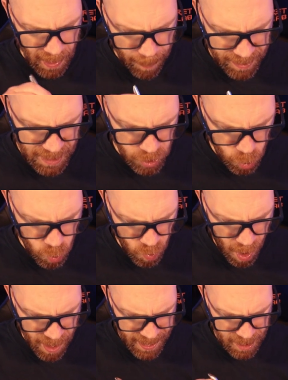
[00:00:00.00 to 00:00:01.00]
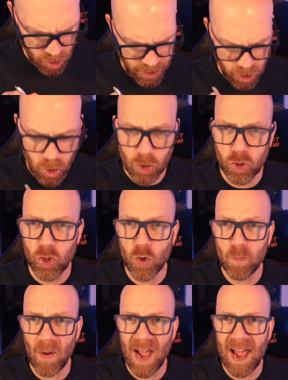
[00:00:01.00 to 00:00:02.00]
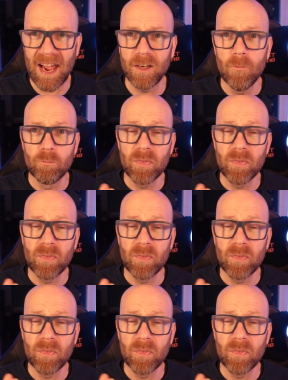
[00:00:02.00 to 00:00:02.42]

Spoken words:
I mean, it's all right actually. It's not too bad.